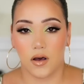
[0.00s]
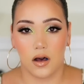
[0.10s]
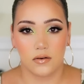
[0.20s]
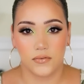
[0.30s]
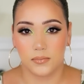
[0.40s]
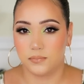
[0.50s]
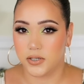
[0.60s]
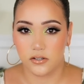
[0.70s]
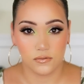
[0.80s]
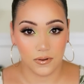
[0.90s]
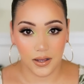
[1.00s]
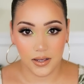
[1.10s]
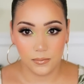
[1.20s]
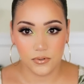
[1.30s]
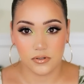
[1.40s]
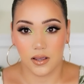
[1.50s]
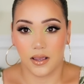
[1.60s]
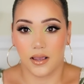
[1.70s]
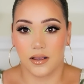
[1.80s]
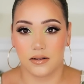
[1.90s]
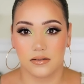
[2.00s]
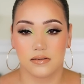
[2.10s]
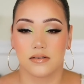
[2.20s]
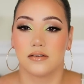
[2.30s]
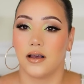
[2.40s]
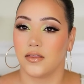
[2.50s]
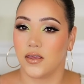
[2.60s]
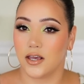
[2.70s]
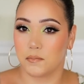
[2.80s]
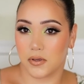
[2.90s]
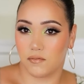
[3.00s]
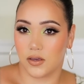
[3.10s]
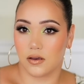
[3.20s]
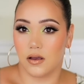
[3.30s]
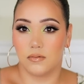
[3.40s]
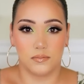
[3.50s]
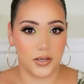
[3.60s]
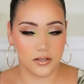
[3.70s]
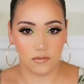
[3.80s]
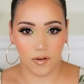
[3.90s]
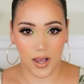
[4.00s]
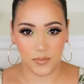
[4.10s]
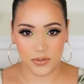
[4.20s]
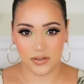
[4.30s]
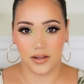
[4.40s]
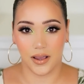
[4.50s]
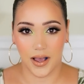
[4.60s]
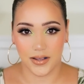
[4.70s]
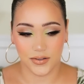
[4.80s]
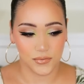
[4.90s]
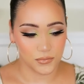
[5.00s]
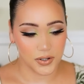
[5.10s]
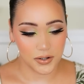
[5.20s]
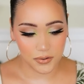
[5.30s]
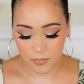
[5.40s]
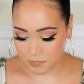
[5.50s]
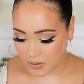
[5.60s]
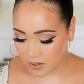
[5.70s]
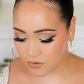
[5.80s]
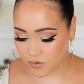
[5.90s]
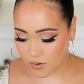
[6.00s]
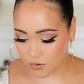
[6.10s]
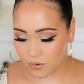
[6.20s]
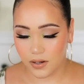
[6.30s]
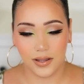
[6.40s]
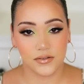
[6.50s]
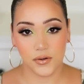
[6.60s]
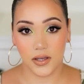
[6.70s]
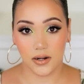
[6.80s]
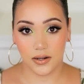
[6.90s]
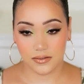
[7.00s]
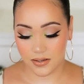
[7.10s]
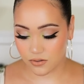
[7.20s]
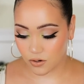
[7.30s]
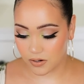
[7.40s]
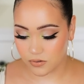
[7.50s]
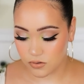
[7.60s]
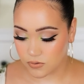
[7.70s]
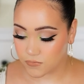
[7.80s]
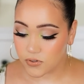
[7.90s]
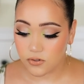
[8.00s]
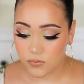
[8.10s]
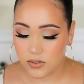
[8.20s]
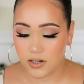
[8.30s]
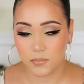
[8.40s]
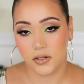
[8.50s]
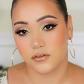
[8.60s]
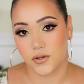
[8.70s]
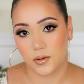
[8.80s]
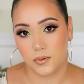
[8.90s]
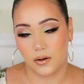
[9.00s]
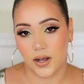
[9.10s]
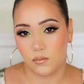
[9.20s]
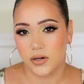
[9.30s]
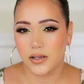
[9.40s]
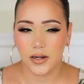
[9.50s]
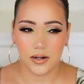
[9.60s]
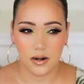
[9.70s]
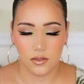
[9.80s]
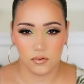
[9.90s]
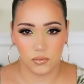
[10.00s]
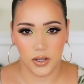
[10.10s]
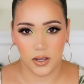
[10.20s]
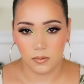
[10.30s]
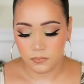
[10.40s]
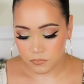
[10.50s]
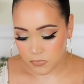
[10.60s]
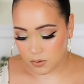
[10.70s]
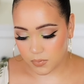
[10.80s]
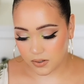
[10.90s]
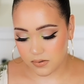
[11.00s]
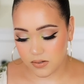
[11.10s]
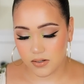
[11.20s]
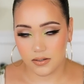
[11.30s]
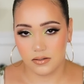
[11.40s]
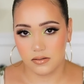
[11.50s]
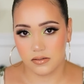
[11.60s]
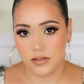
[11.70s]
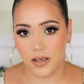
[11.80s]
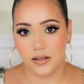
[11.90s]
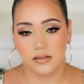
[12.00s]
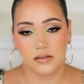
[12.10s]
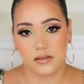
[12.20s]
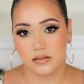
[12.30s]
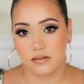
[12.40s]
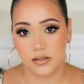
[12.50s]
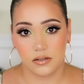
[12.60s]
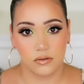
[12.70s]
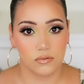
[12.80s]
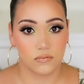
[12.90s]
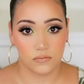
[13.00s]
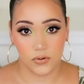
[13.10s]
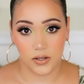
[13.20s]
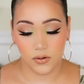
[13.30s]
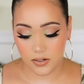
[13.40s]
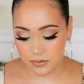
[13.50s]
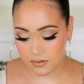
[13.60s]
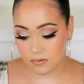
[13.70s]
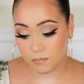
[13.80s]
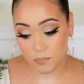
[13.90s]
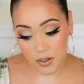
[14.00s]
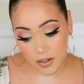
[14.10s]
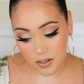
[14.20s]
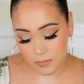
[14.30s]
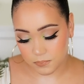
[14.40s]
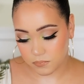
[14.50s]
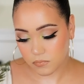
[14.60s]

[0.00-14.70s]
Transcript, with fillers: off beach vibes and i think i'm giving beach vibes today as well so let's go ahead and let's get started so the first one that i'm going to talk about i want to get it out of the way because it is a discontinued fragrance, but